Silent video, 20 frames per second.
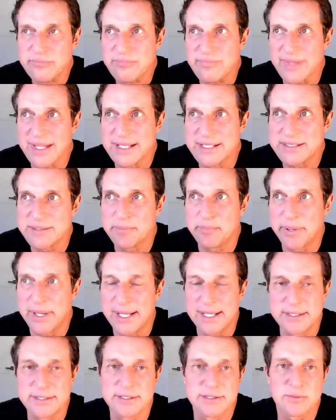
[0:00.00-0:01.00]
it
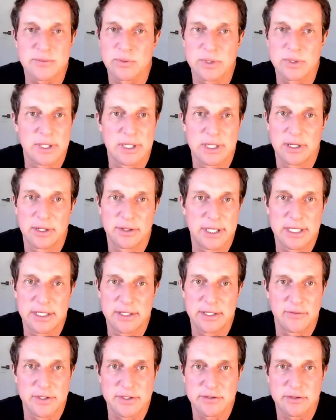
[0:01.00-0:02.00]
depends really on the
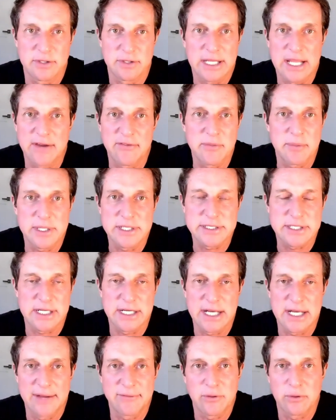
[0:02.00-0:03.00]
individual. Like everybody's going to
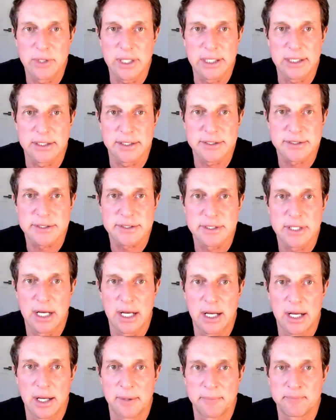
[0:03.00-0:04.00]
have a weakness.
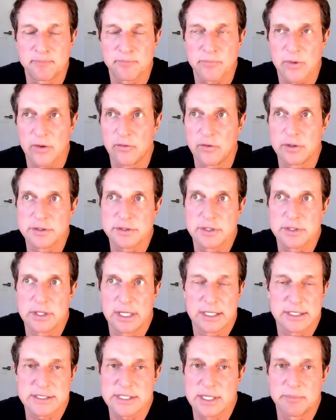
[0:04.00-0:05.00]
Um, of course, like
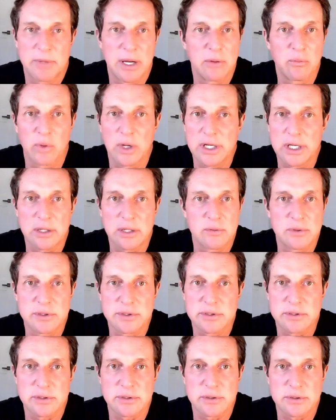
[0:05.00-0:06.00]
I said, my running
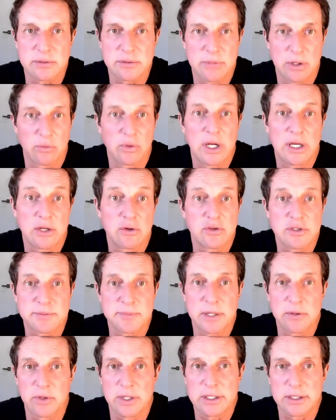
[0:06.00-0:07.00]
was my running was my
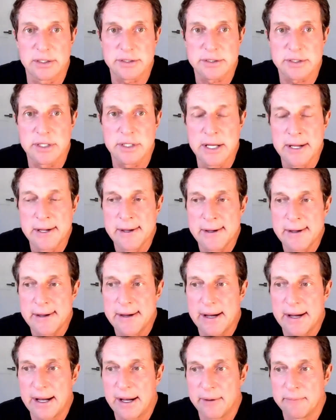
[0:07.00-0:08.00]
weakness.
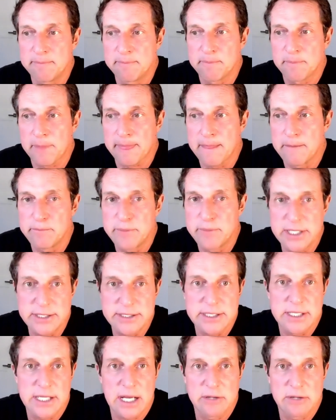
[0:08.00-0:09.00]
Um,
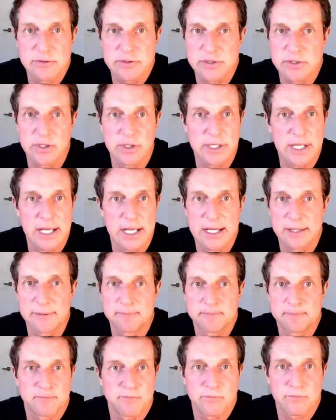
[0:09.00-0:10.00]
PT I was good at
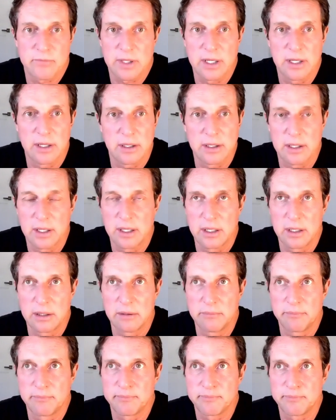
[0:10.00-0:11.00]

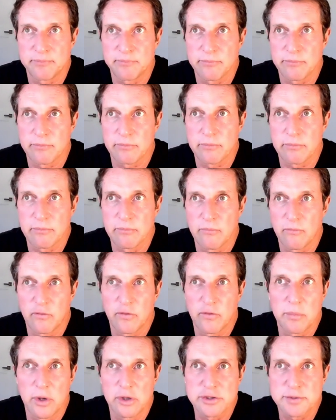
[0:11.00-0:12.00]
um, for the
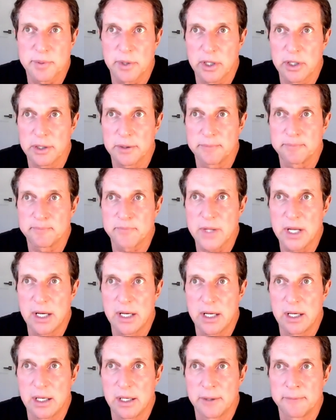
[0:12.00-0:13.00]
most part.
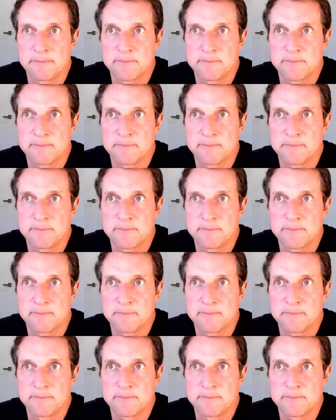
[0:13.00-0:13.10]
Uh,